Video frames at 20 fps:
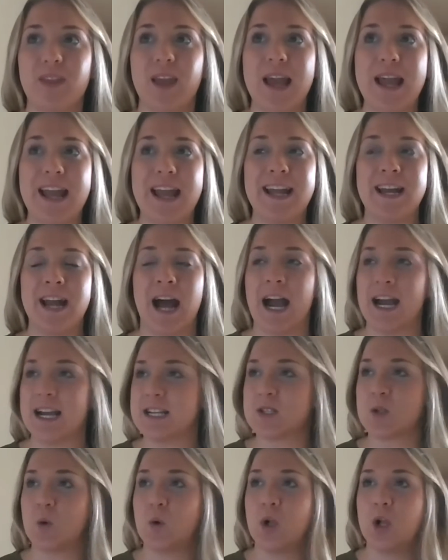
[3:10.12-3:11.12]
In high
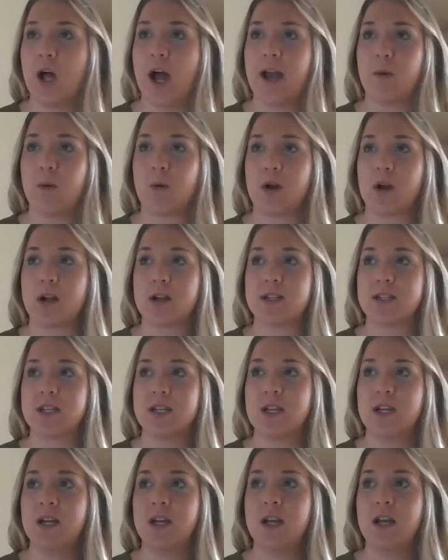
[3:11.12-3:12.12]
school, I worked
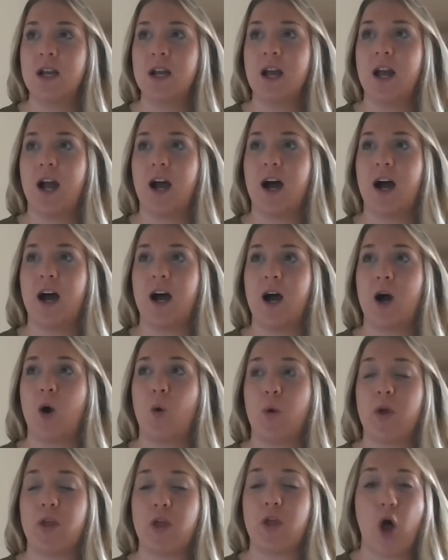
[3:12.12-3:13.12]

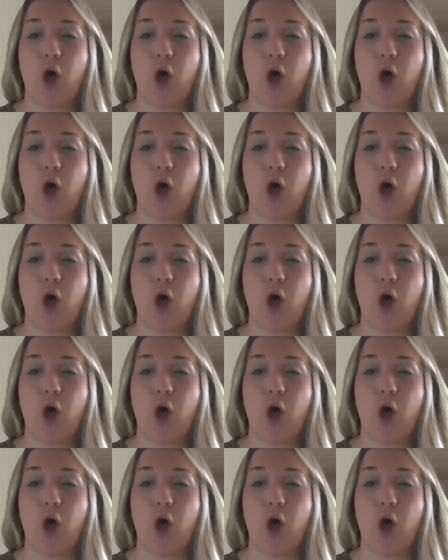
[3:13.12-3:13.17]
with